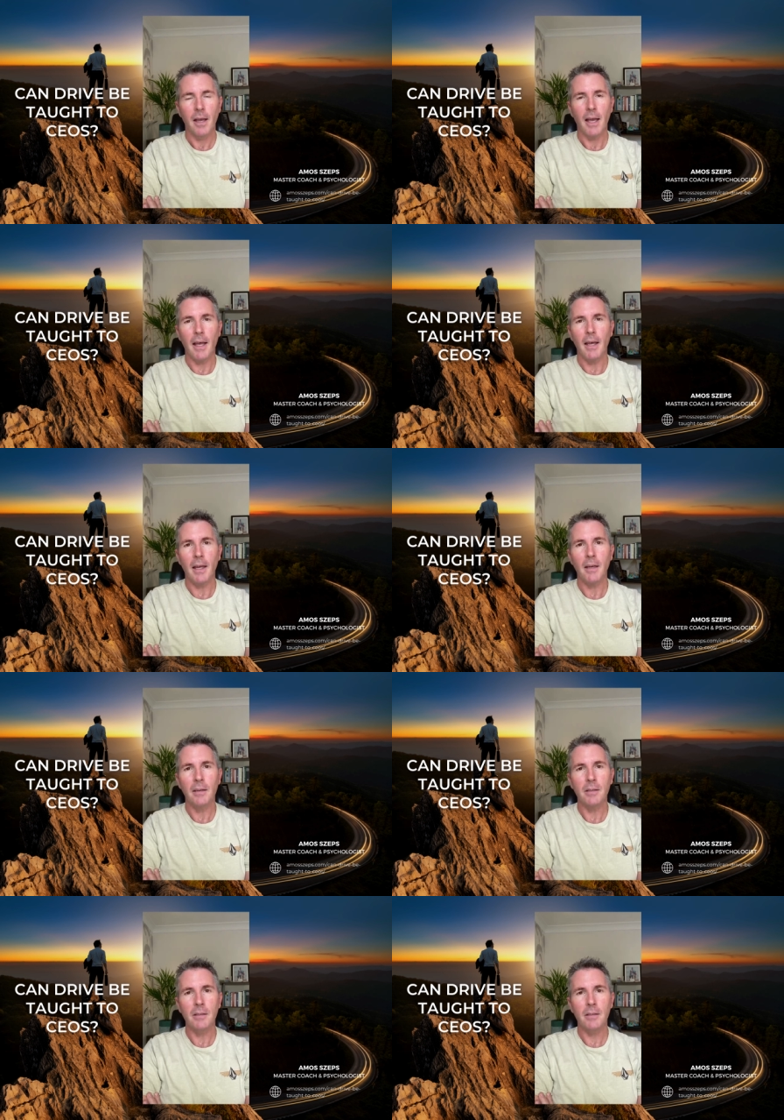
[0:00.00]

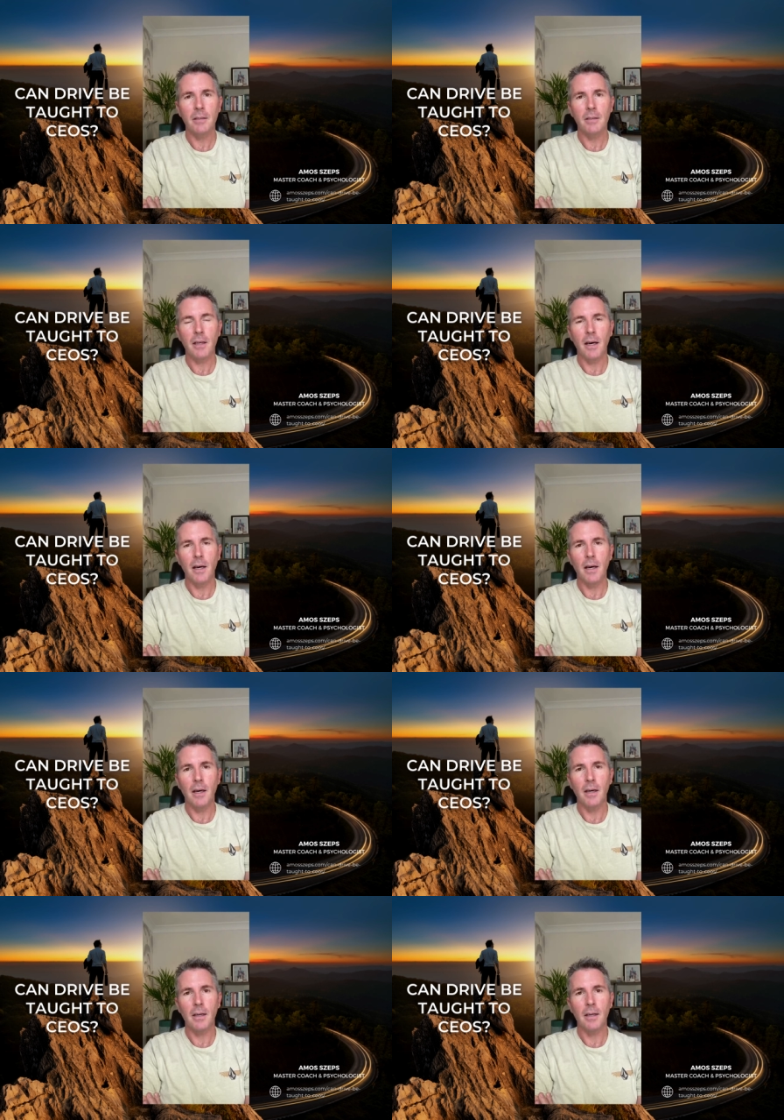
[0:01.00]
And
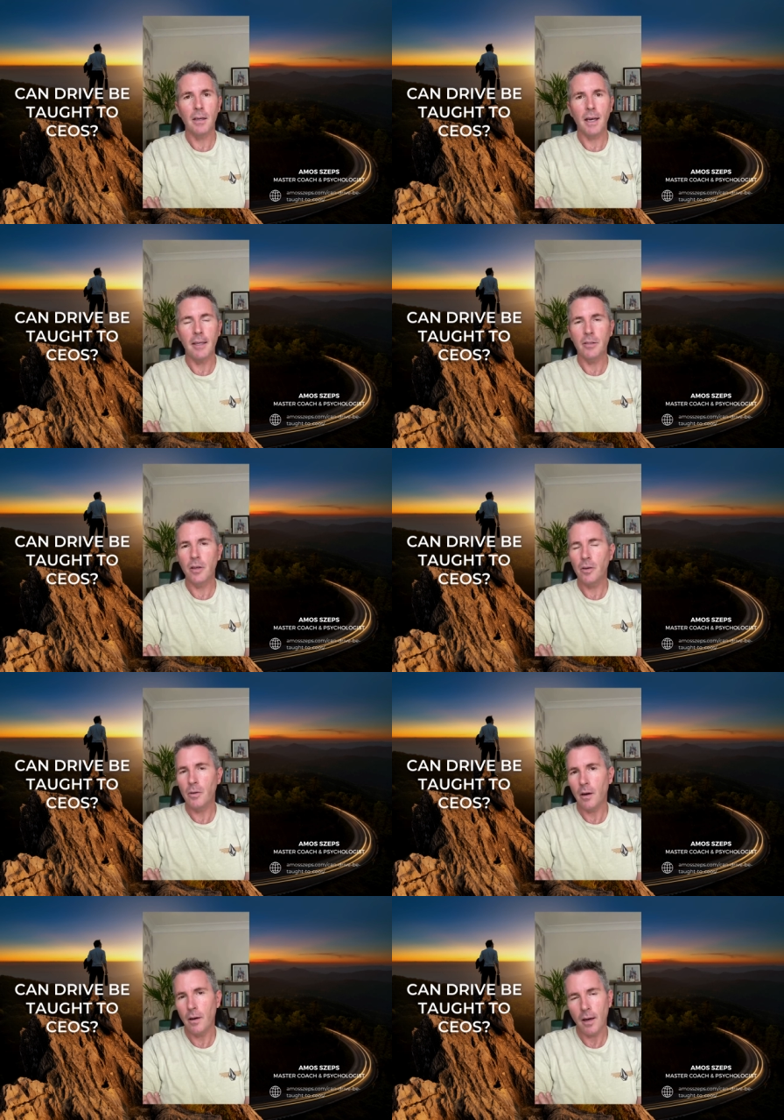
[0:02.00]
uh, and
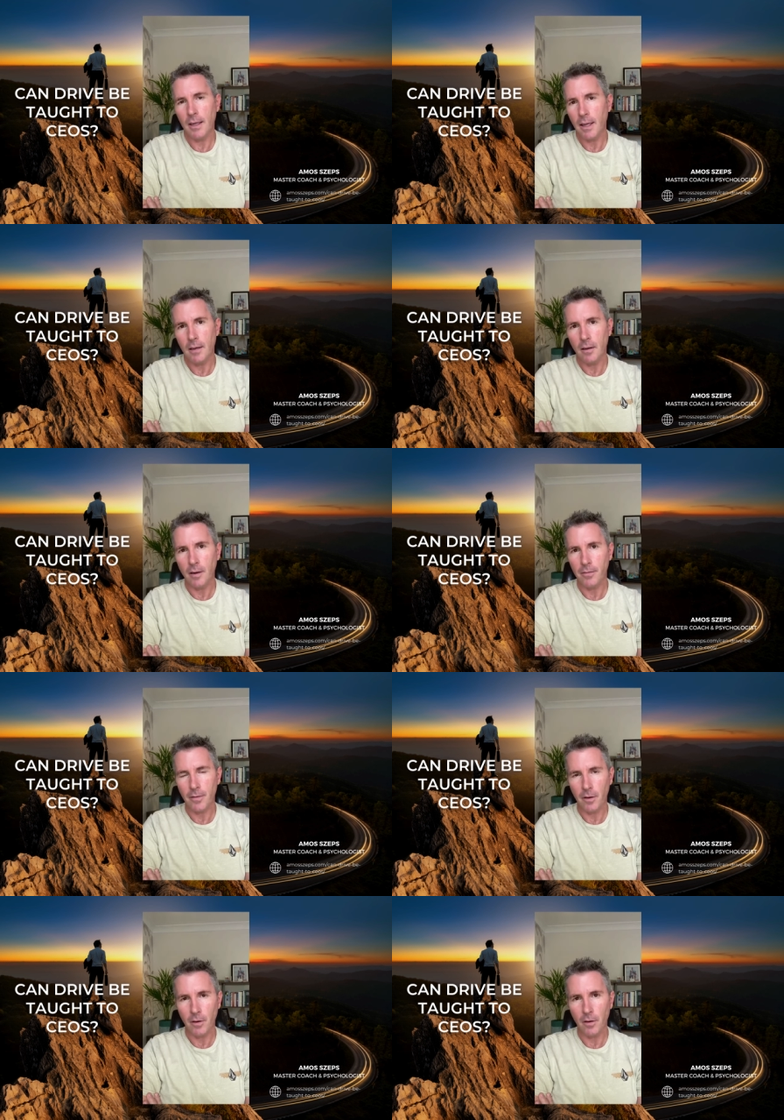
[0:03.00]
so, I, again, I've
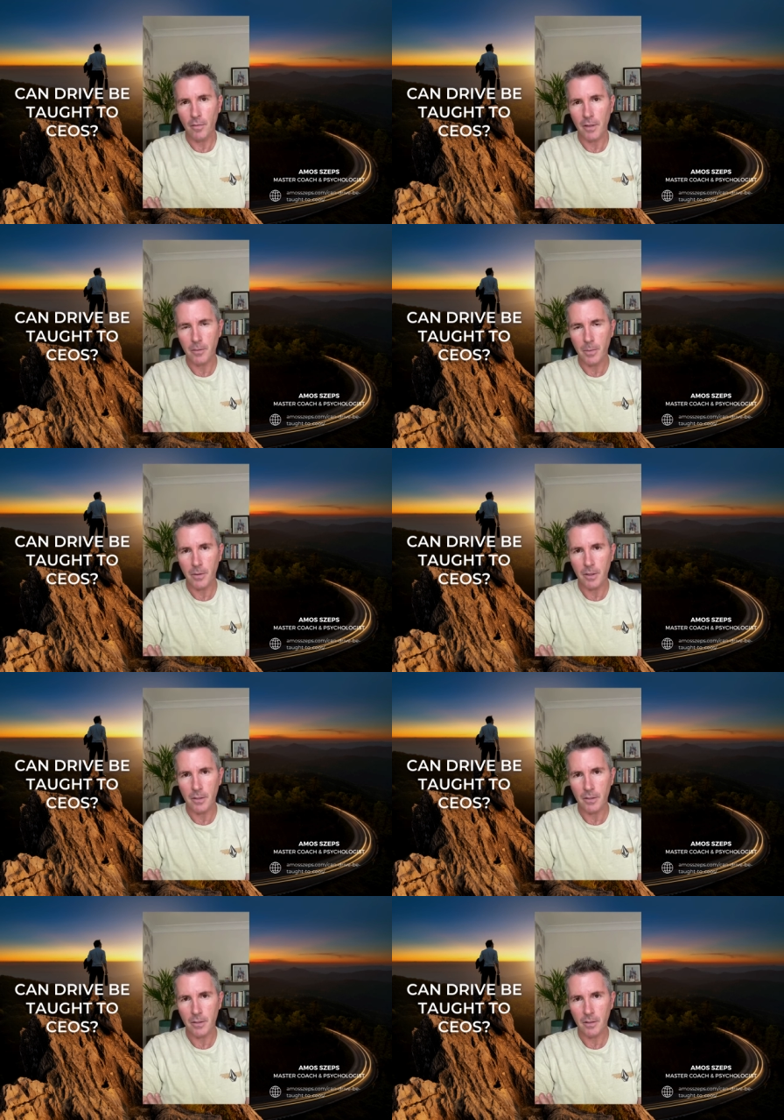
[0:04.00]
got a lot of
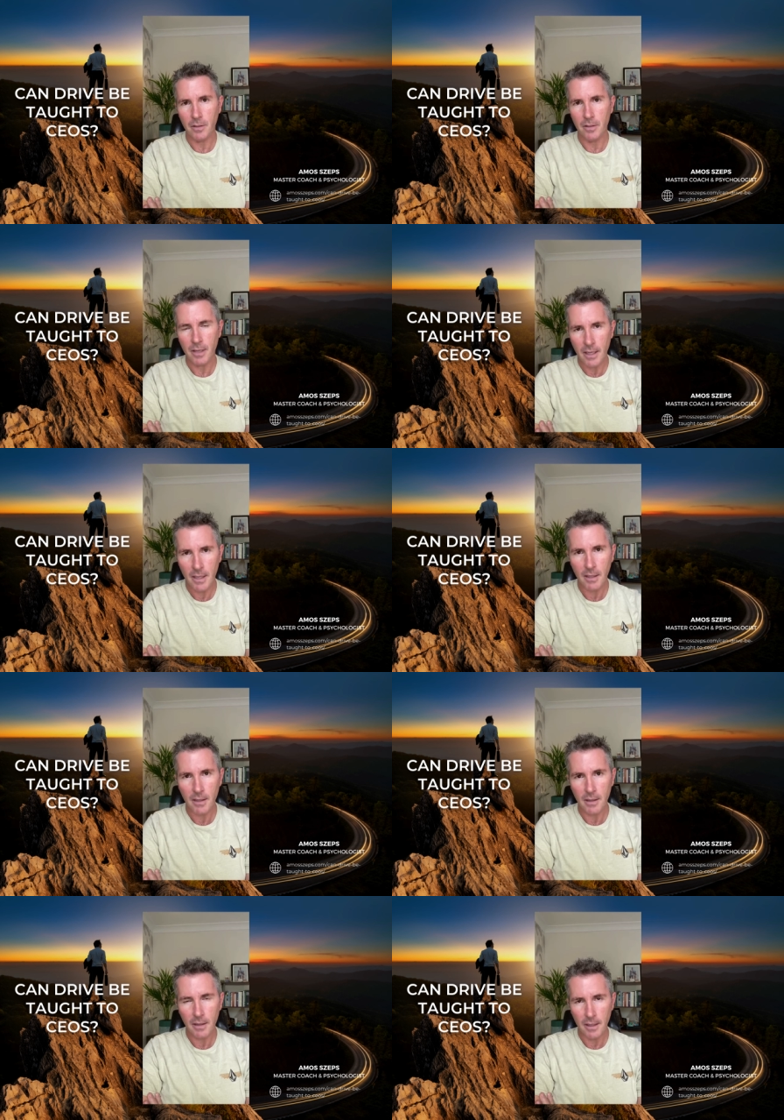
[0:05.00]
experience
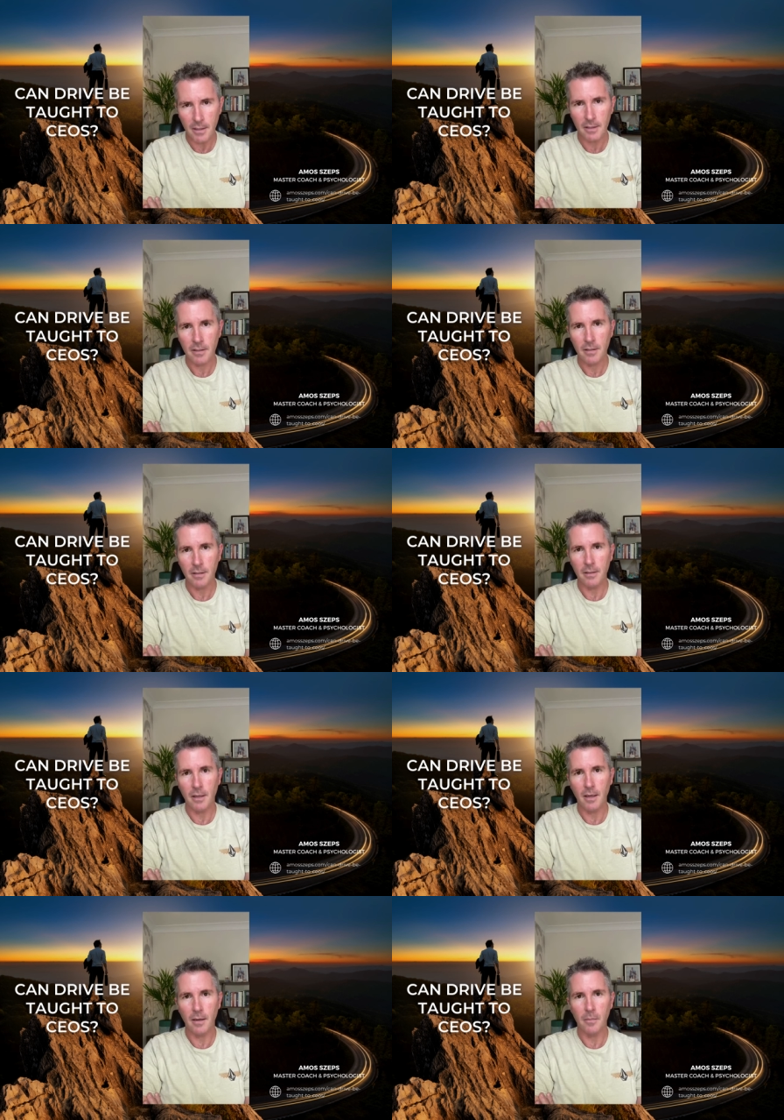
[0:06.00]
seeing this
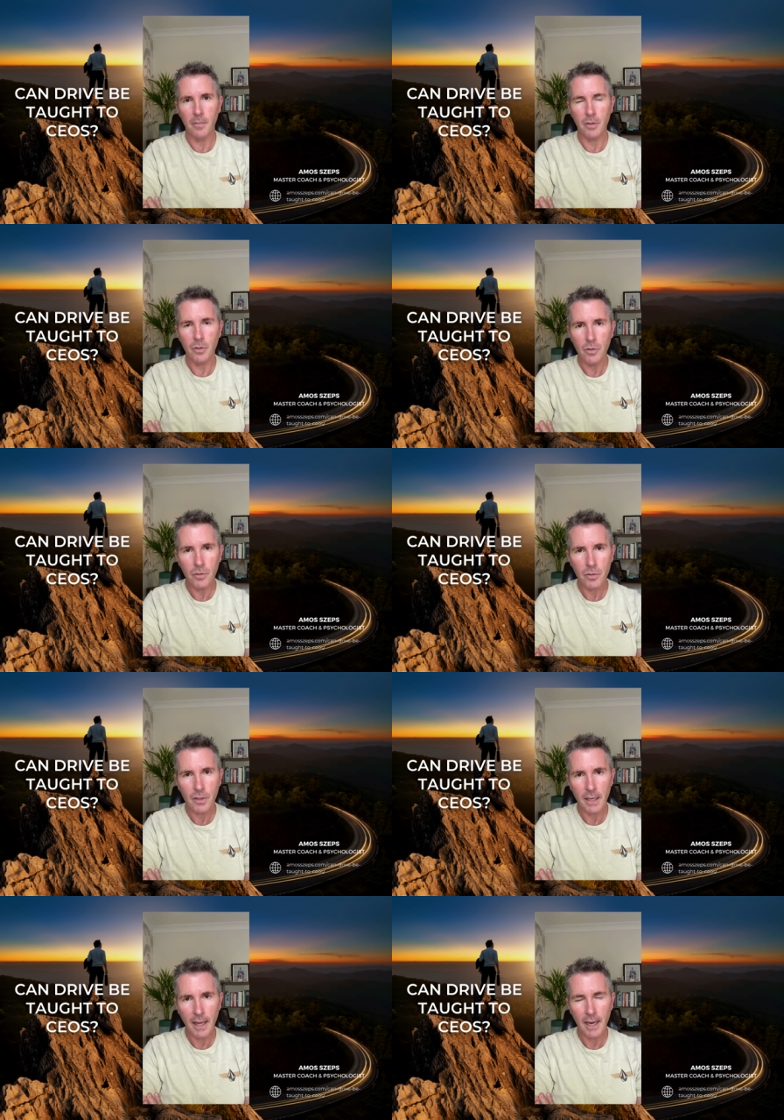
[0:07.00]
um,
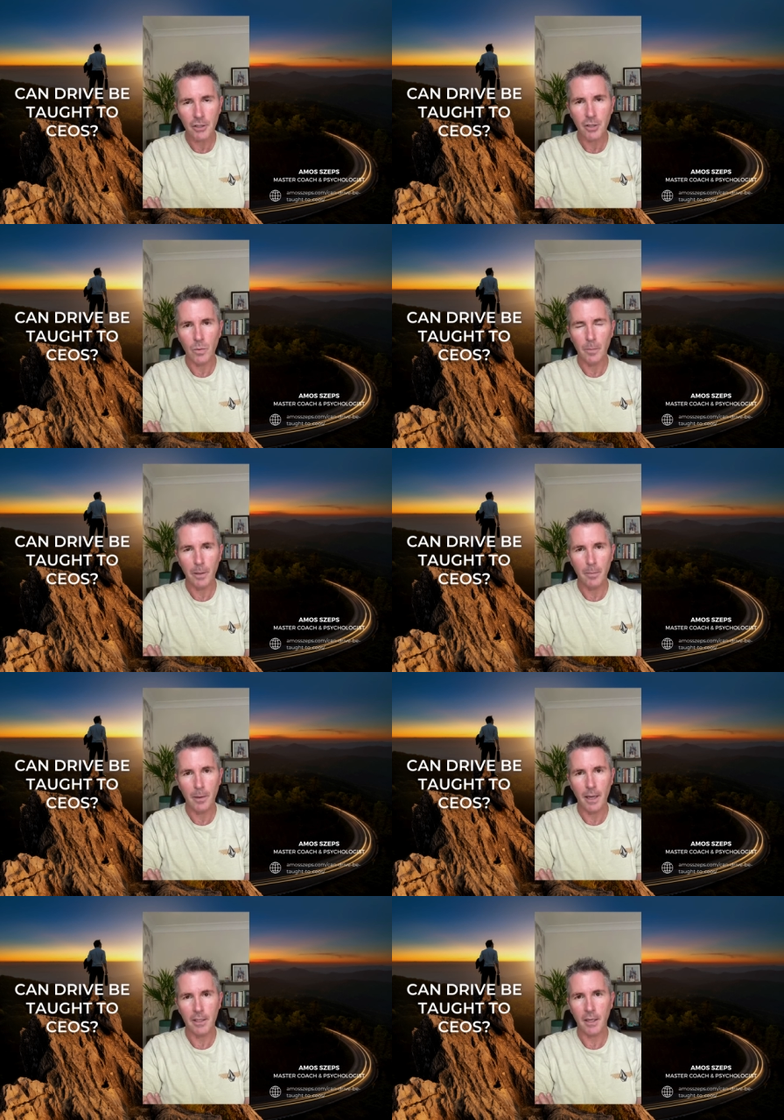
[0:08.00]
used in action, where
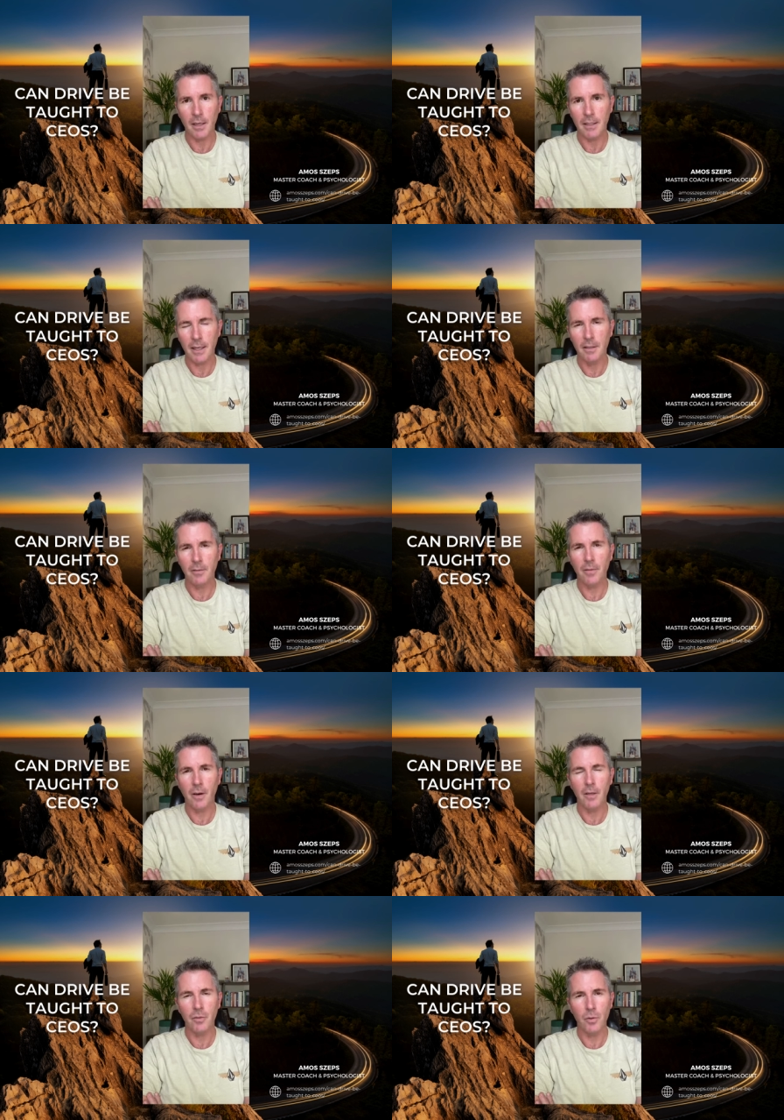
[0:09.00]
people actually
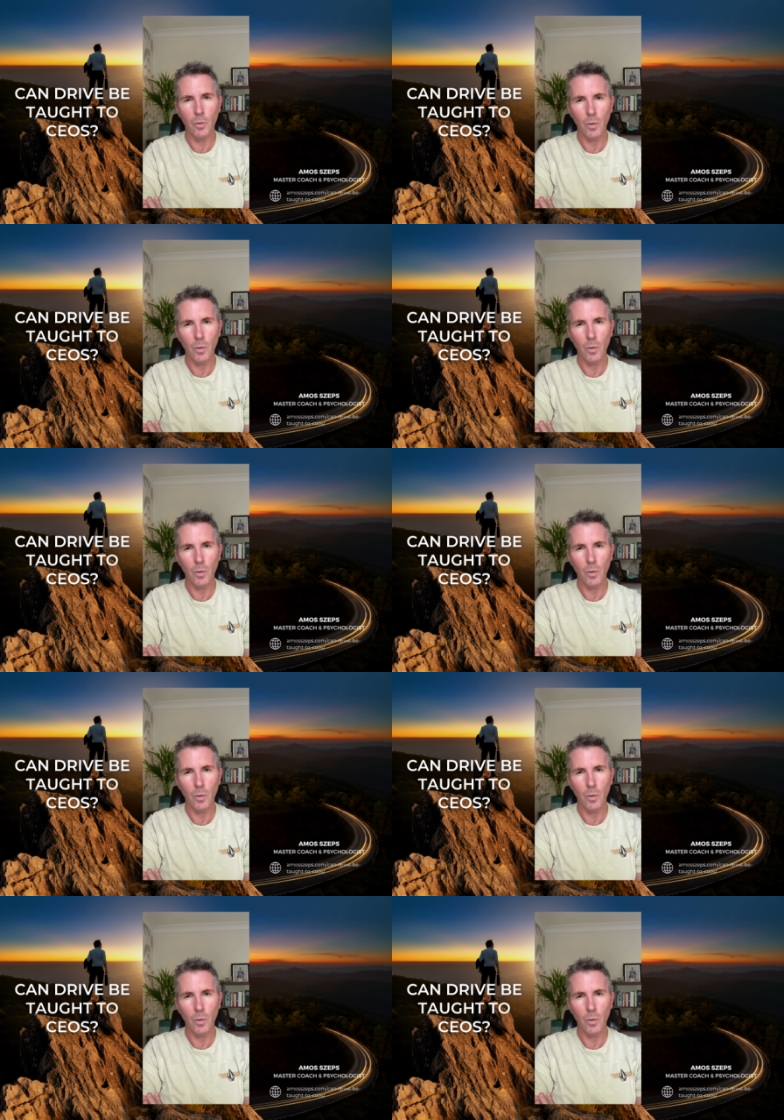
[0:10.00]
identify and do the